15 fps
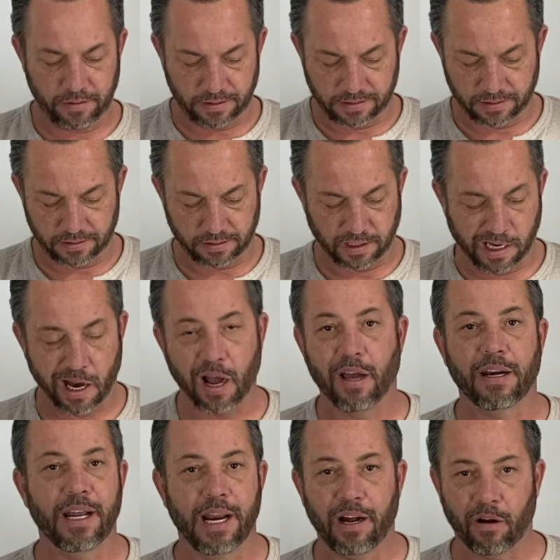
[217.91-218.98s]
This is a
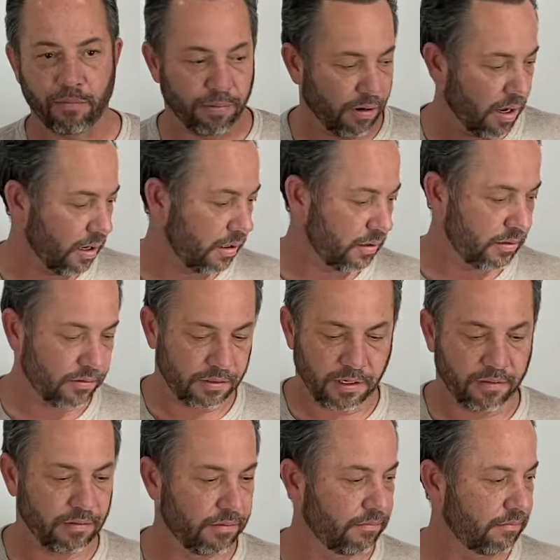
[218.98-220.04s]
Conair product. There's
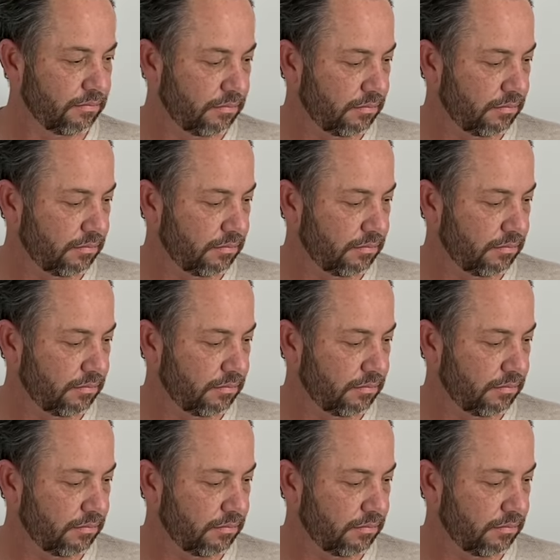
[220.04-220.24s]
nothing